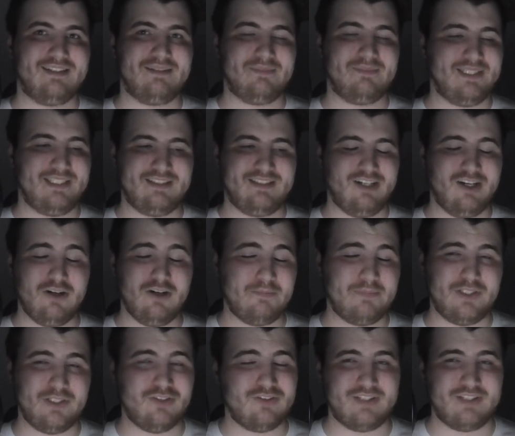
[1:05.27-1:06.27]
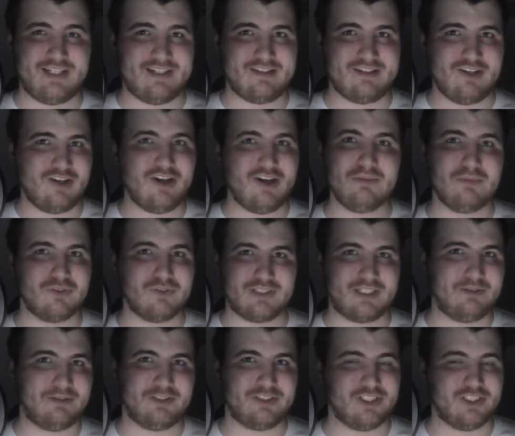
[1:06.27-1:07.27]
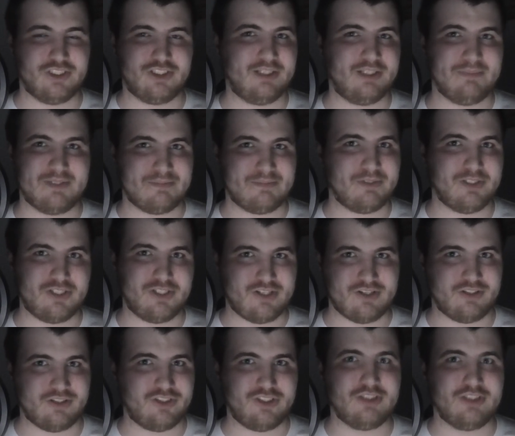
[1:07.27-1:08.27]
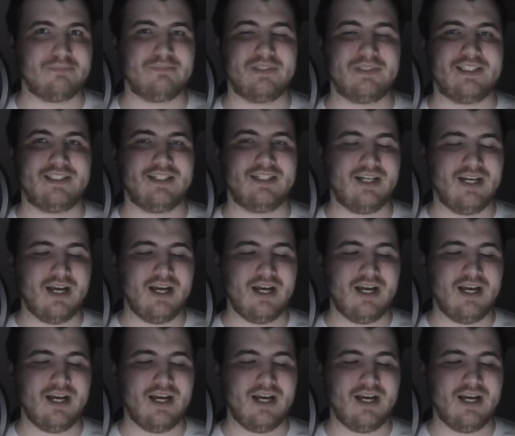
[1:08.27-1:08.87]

I mean, I'll be honest, I'm not going to the gym as much as I should be.